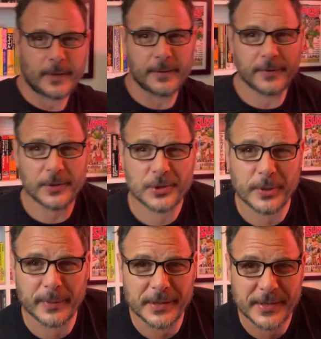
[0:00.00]
for the
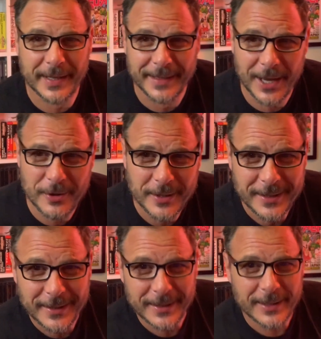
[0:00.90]
Super Nintendo.
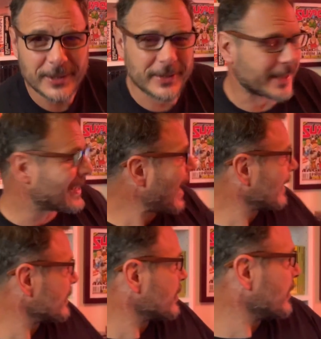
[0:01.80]
Look at the
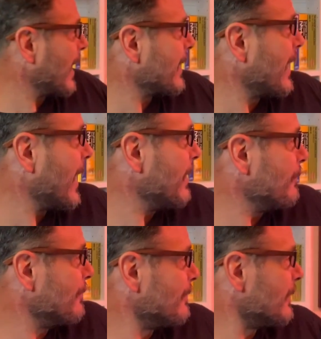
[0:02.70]
colours on that game.